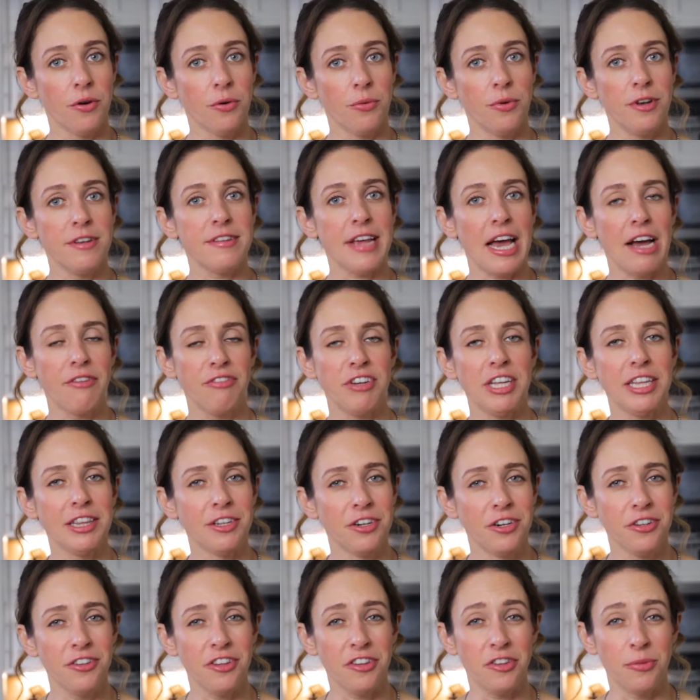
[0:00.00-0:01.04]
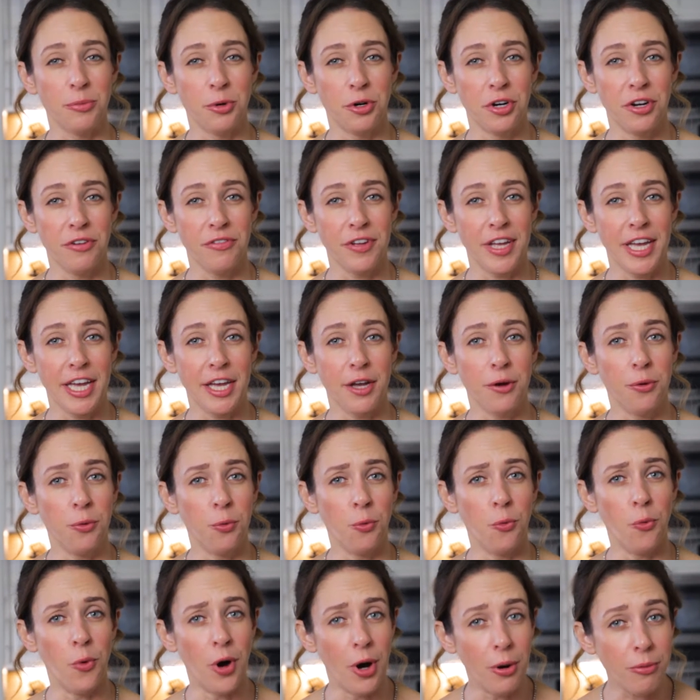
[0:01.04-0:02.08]
When Daphne learns it's more of a
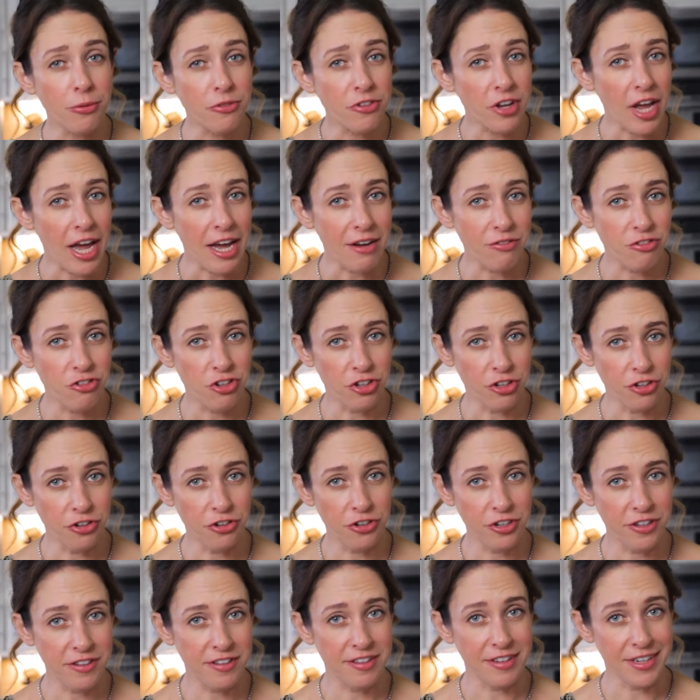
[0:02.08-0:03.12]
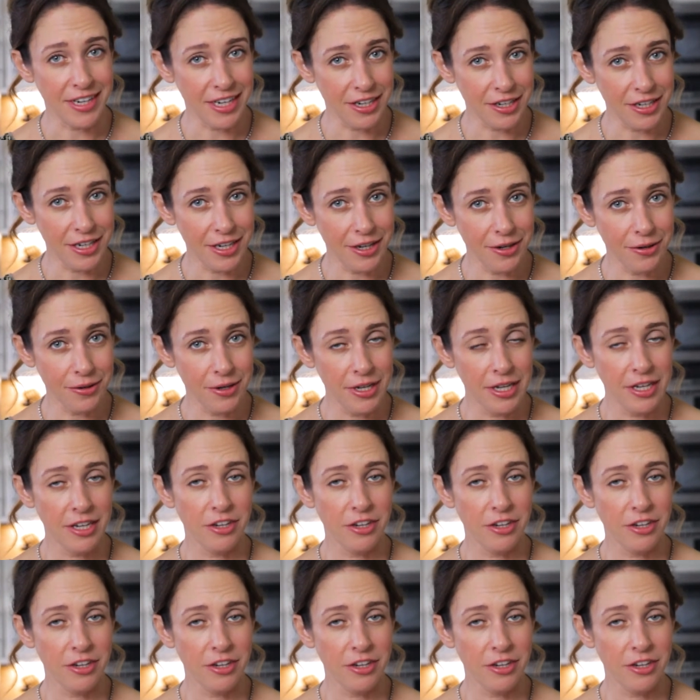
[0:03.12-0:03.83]
won't have children scenario,